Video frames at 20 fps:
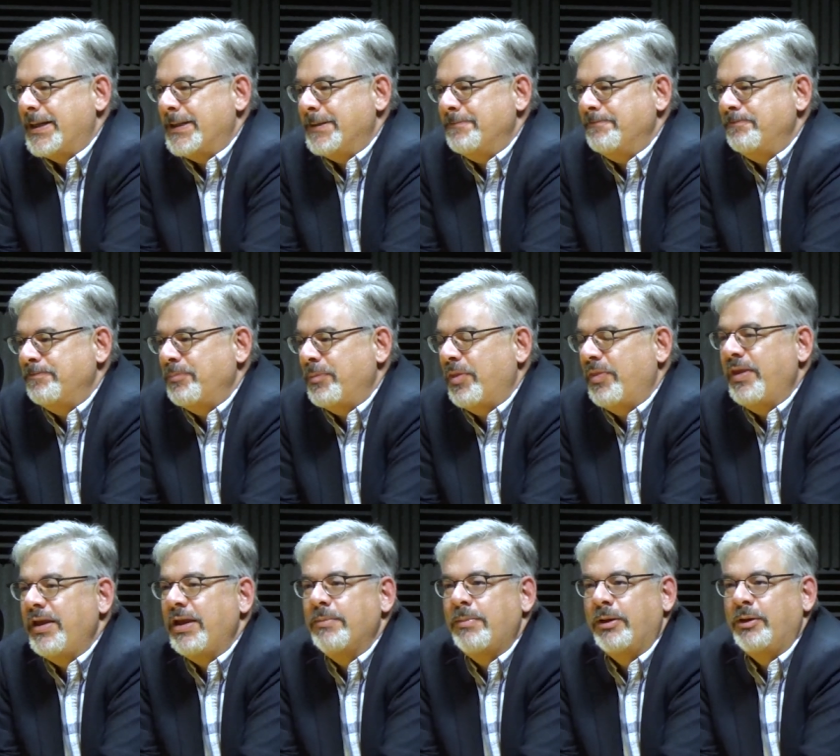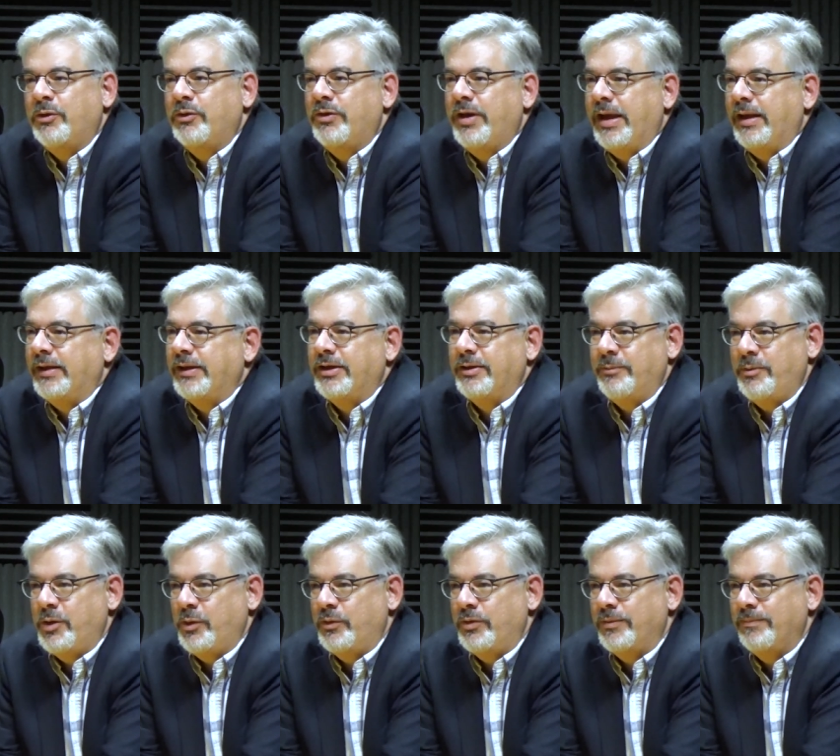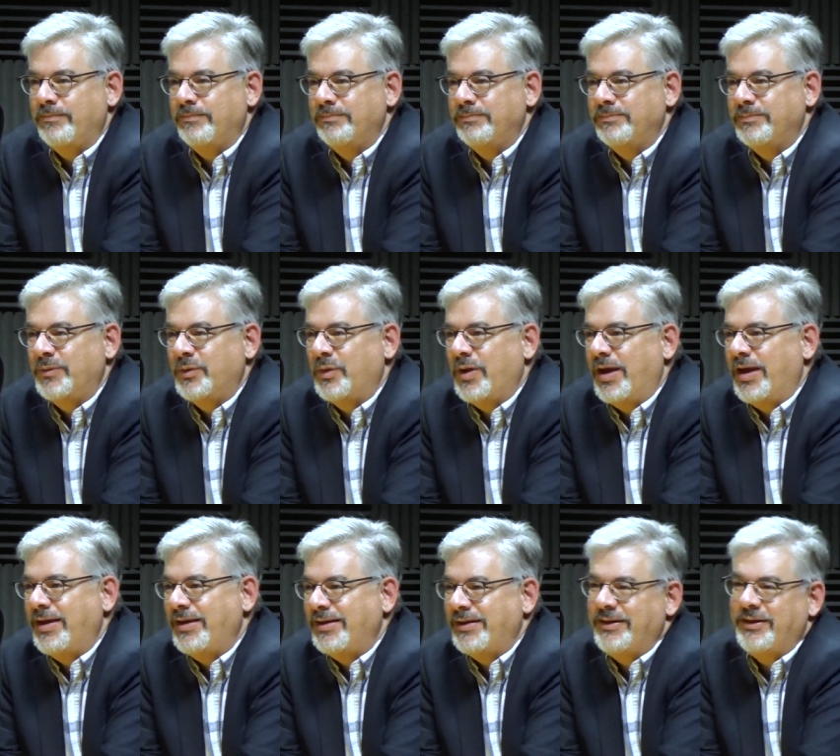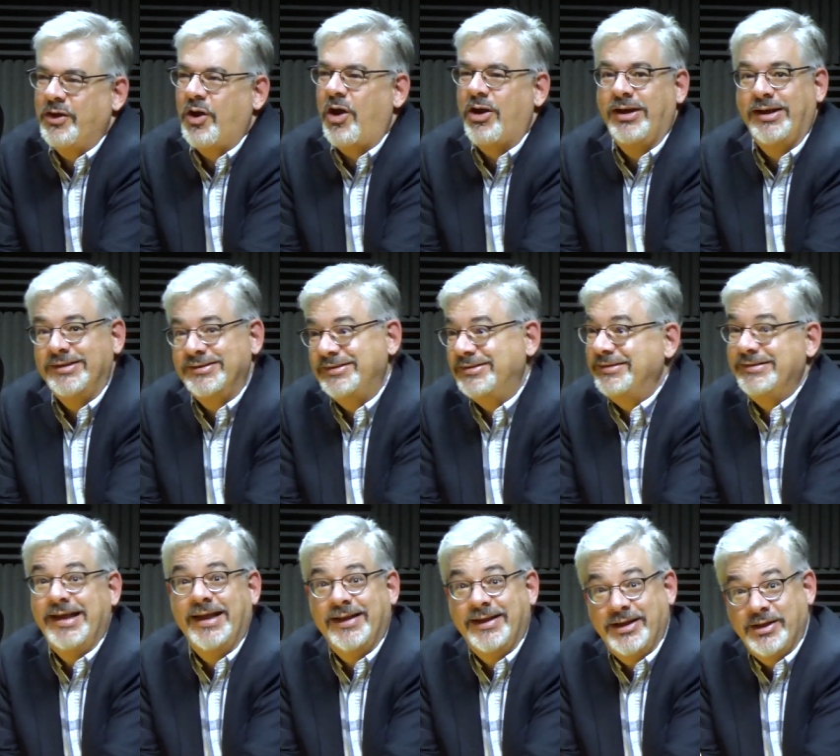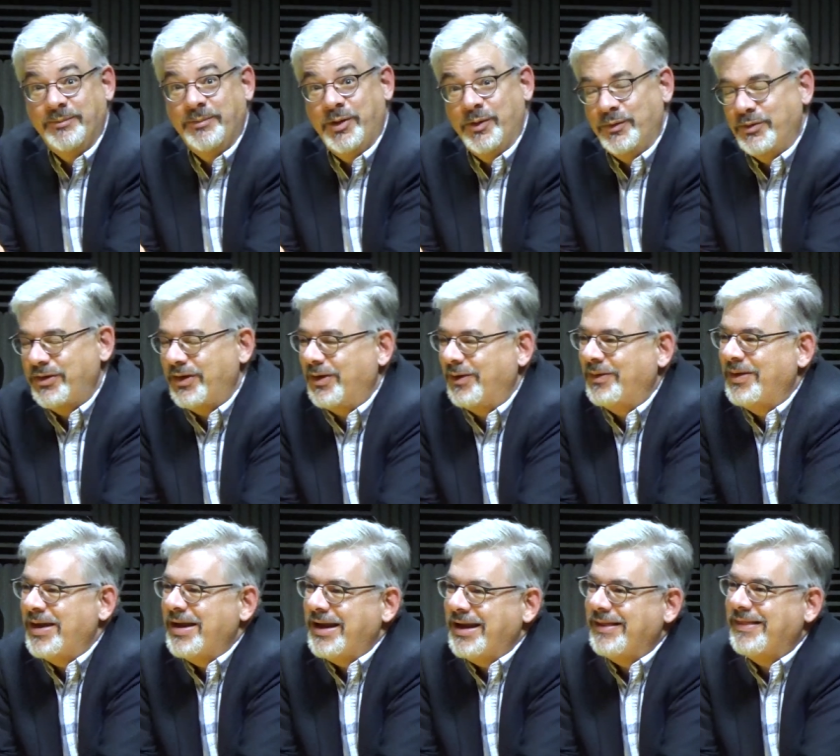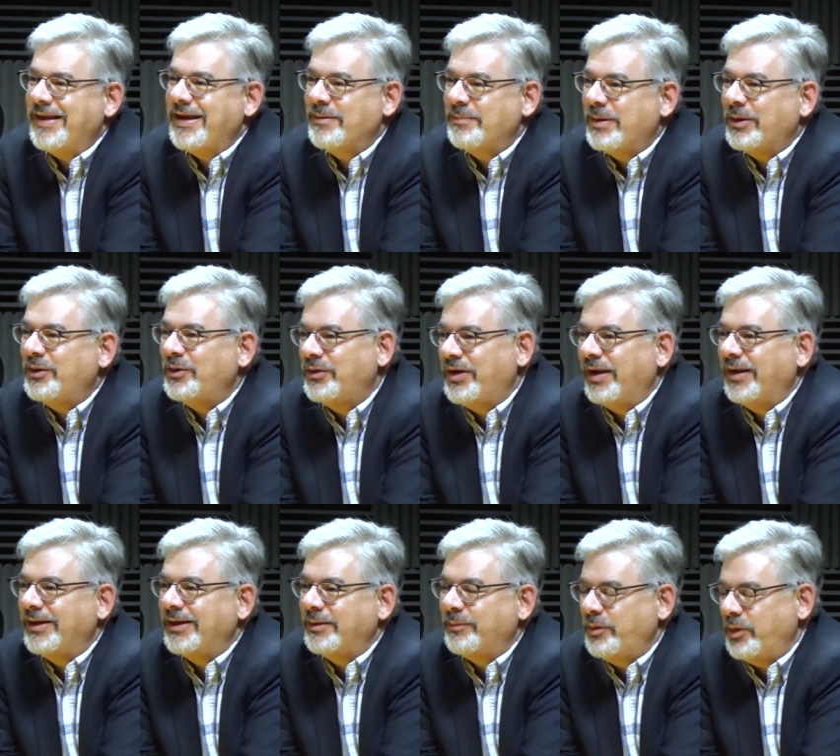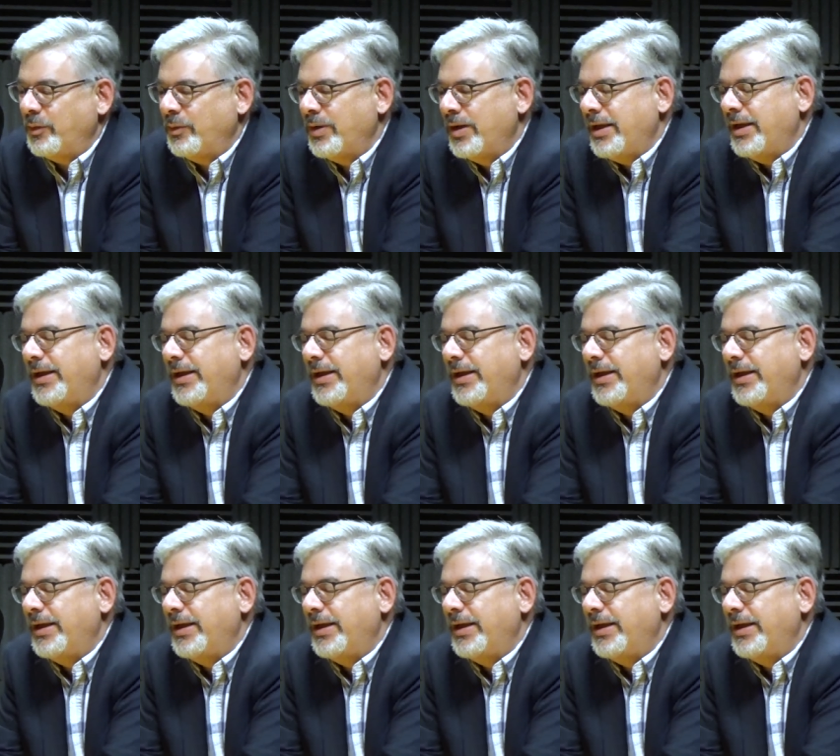um, think about your daily commute. Okay, and the audience's daily commute. You yeah, know? yeah. You think uh -huh. about your daily commute.